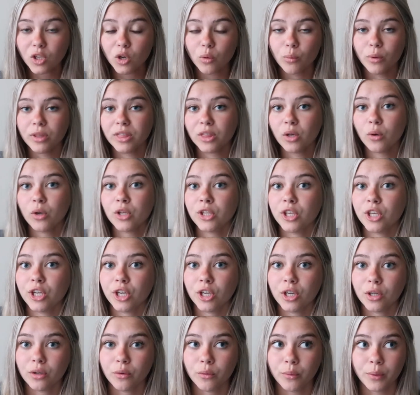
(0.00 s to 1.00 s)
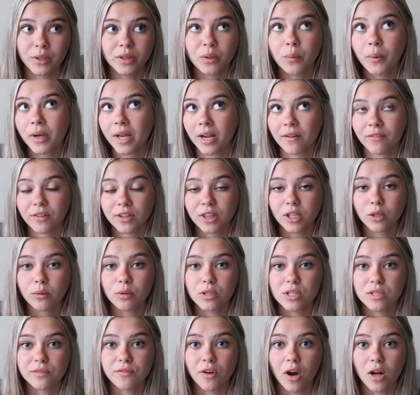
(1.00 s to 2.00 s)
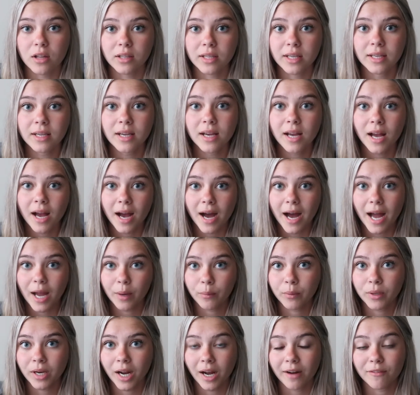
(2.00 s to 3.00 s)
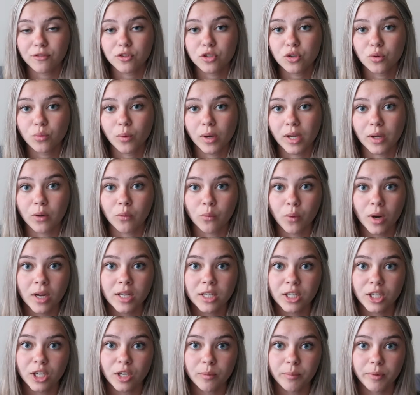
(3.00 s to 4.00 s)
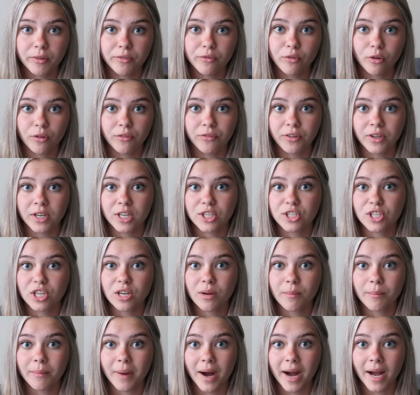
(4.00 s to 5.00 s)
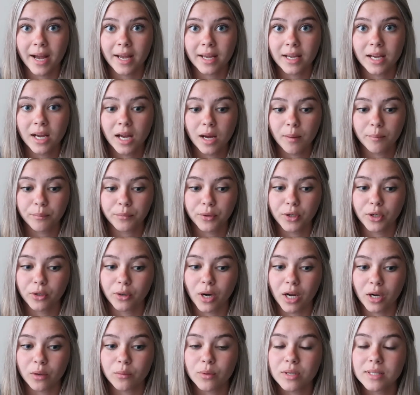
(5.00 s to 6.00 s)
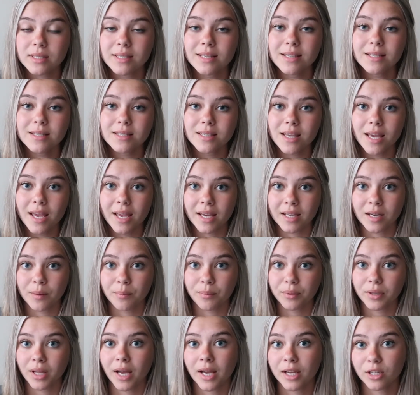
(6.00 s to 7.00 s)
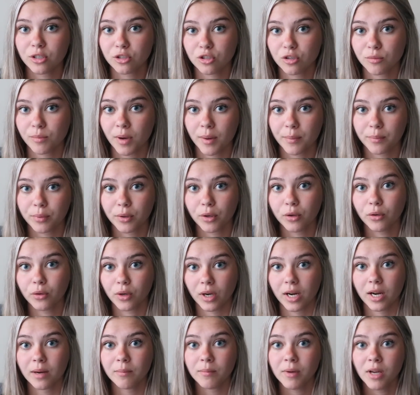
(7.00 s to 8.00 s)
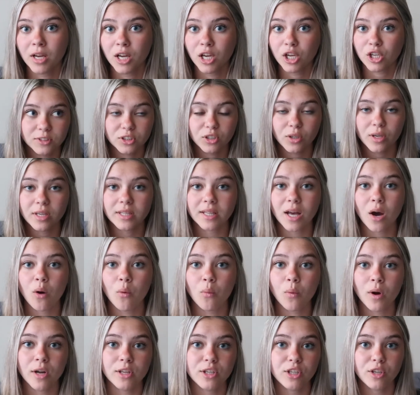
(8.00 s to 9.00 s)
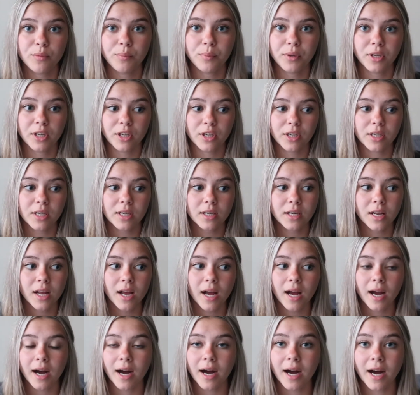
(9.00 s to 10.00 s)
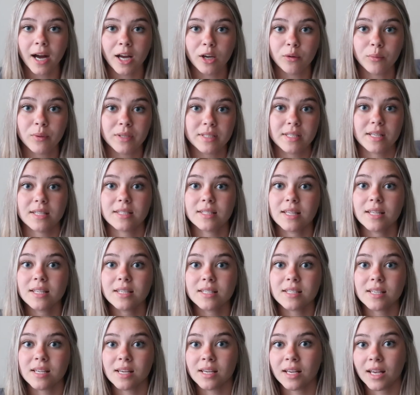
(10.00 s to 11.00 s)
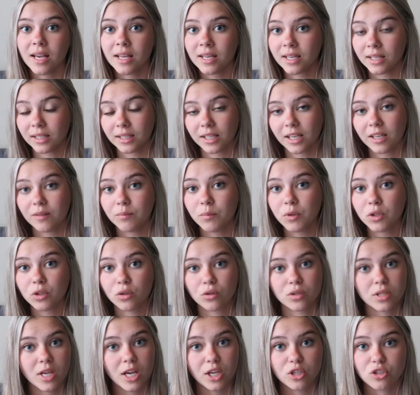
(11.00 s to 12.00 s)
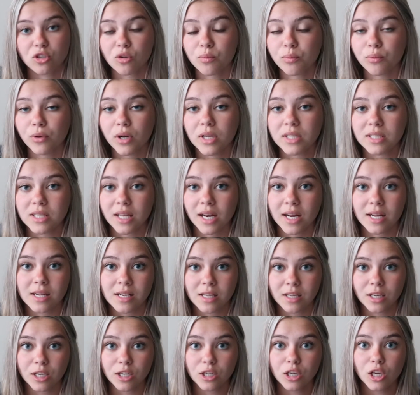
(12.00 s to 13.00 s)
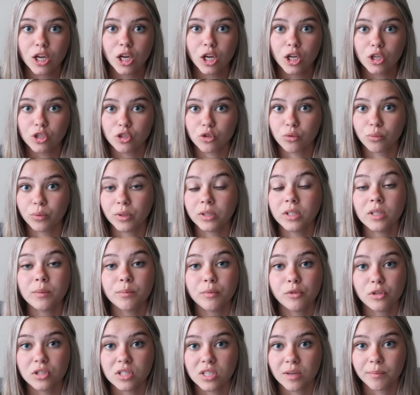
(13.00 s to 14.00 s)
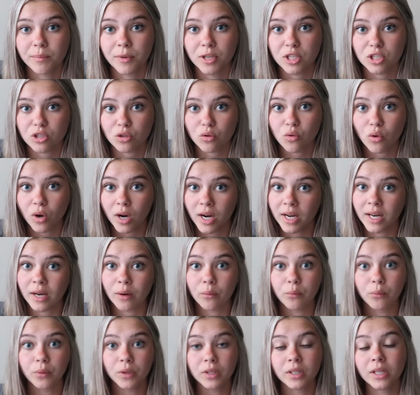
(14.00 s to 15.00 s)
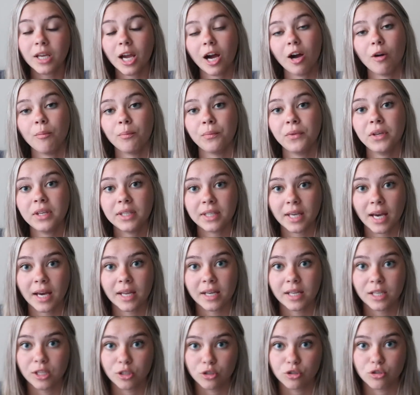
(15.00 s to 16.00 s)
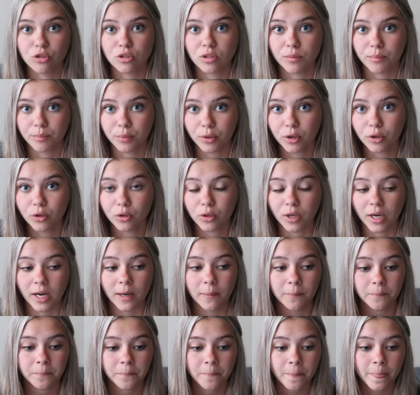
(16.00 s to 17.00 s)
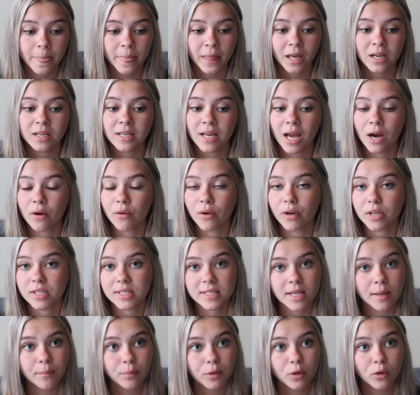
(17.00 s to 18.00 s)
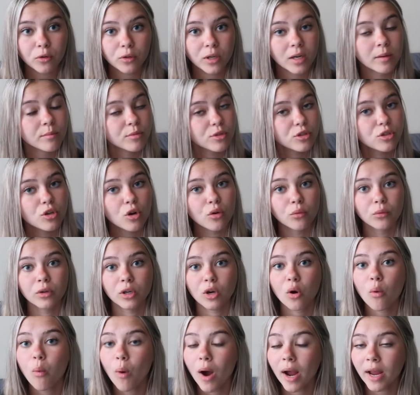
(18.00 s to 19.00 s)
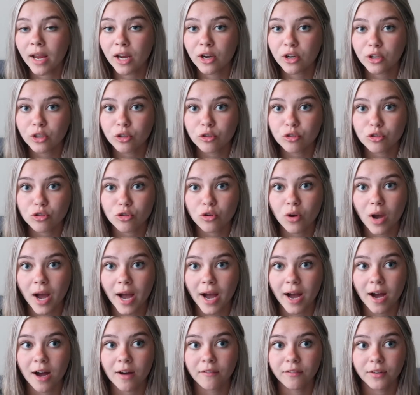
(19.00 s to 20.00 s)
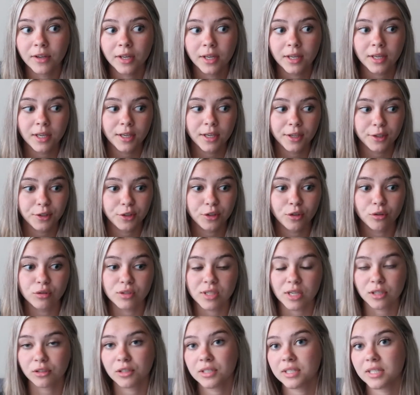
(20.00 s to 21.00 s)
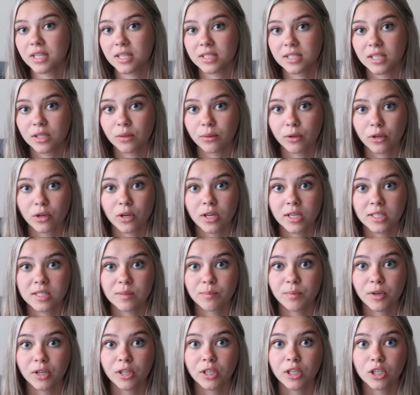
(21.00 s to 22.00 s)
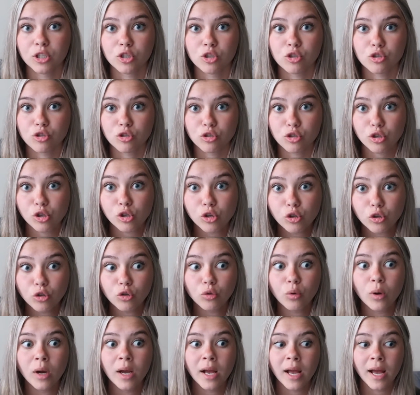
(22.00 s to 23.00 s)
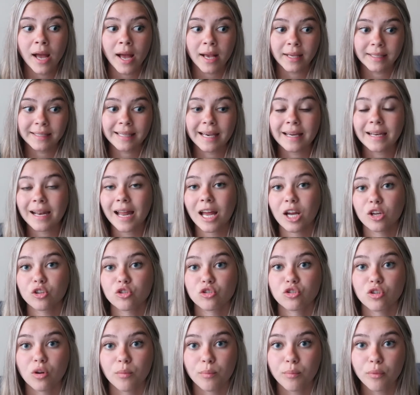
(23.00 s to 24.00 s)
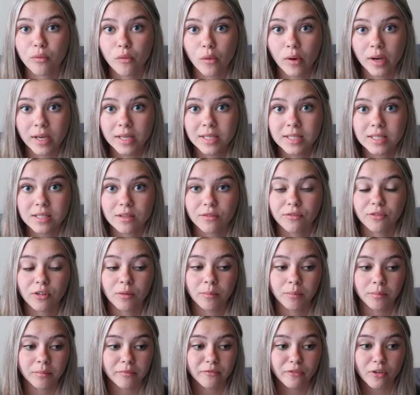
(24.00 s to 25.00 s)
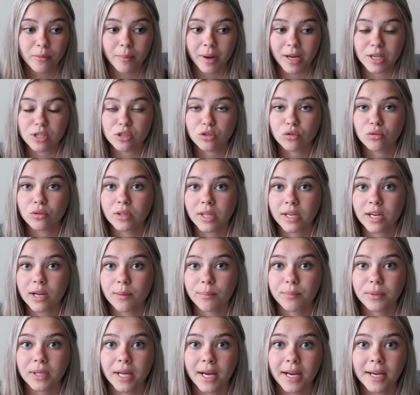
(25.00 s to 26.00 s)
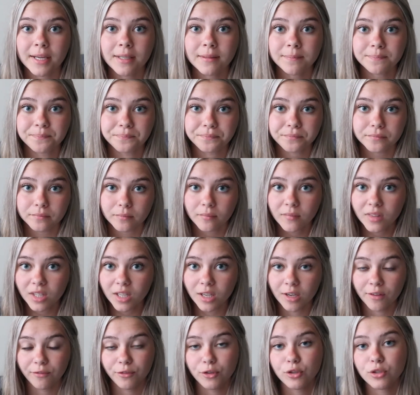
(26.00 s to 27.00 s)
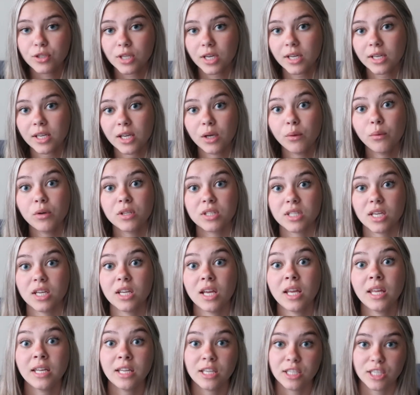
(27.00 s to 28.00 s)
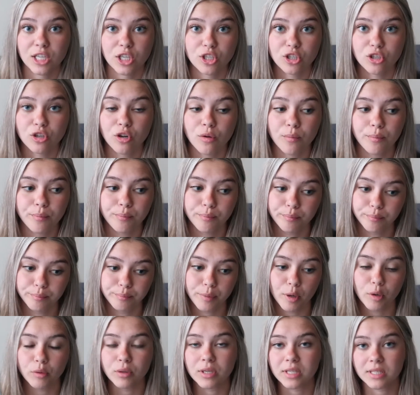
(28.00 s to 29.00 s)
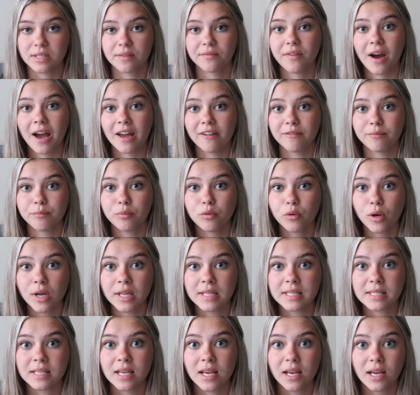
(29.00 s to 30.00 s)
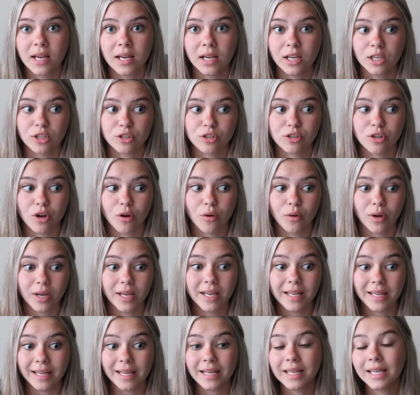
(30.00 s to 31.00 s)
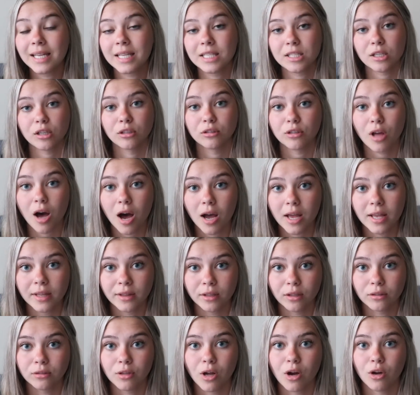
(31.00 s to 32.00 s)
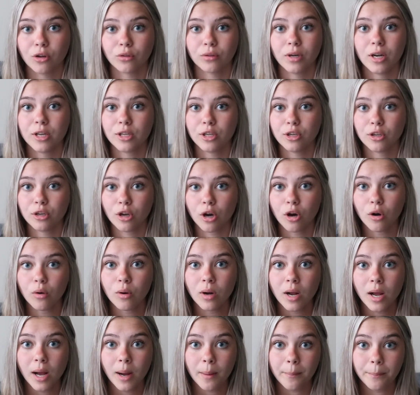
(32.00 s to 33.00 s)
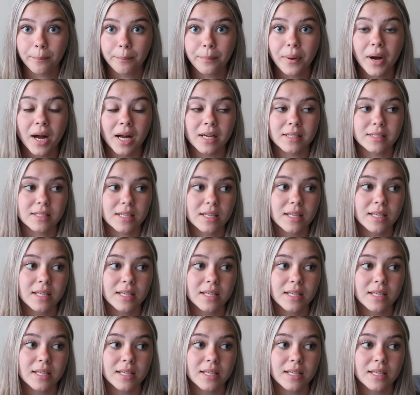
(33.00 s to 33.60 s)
with the way everything was falling, I would have to wait 1 year before finishing my prerequisites and applying to my program. So in that 1 year period, I was assisting, and it gave me those extra points that I needed to really boost up my score, and it really helped me get into the program. Now, some programs don't require you to have, dental assisting experience to get extra points. From my school that I applied, if you did, it was an additional bonus 5 points. So it is a lot in the long run, you know, but